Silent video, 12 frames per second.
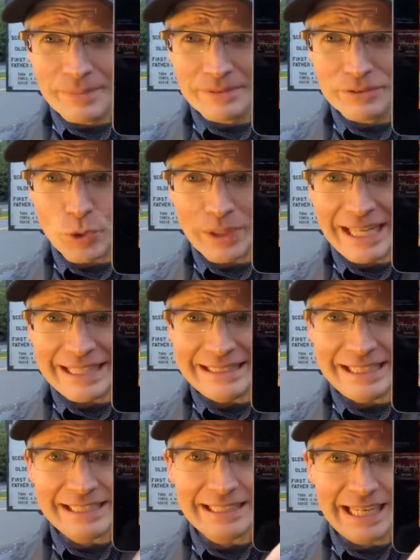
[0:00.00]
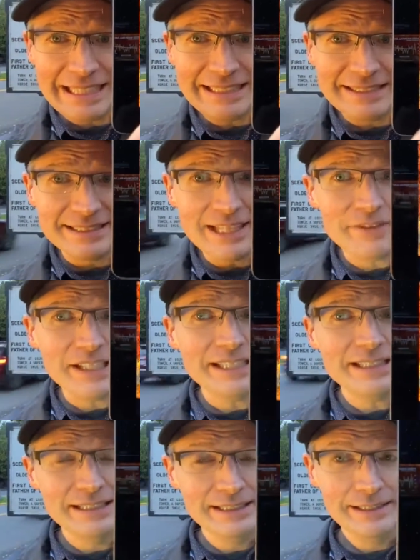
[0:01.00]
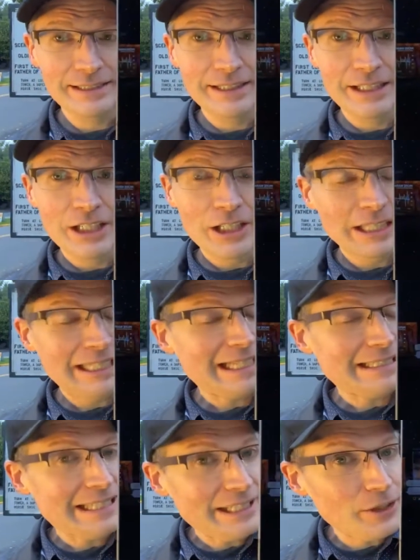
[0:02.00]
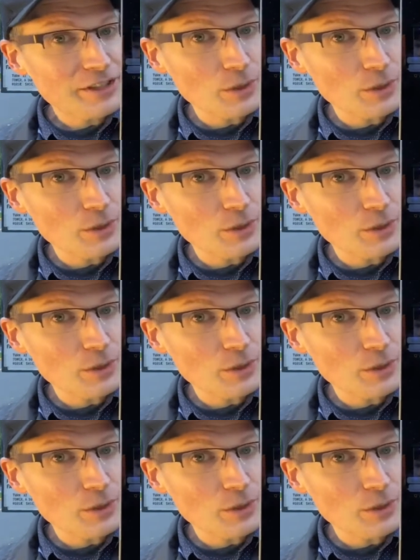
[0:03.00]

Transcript: 2018 to 1970 continues